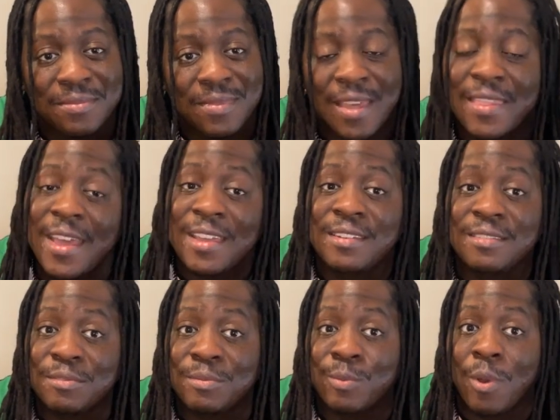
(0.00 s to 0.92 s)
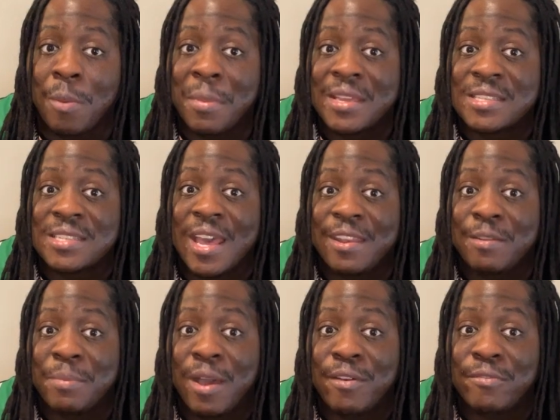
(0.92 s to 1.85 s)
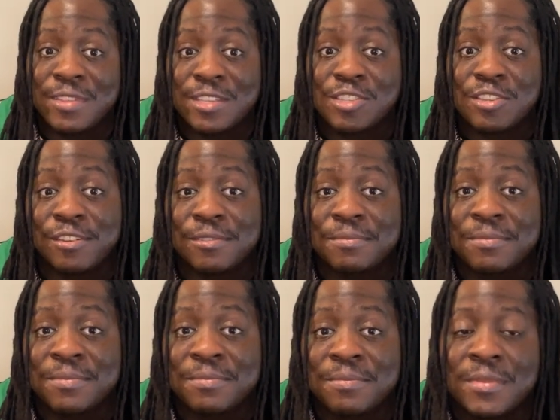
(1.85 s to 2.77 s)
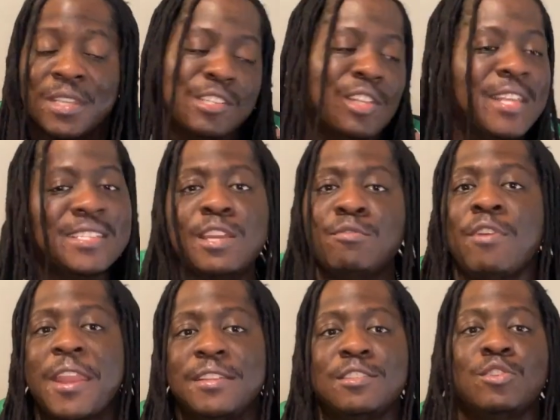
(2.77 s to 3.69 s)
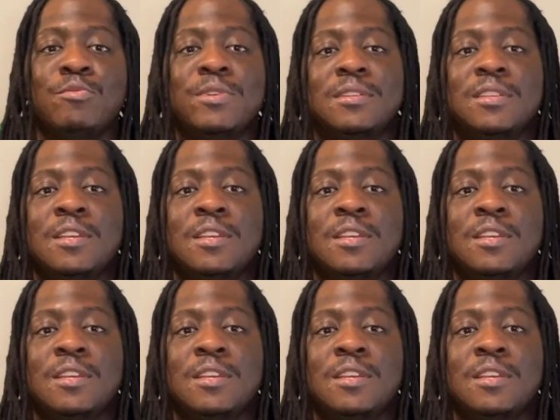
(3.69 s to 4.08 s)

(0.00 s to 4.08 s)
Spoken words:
And then, what am I excited about for this year? So let's get right into it.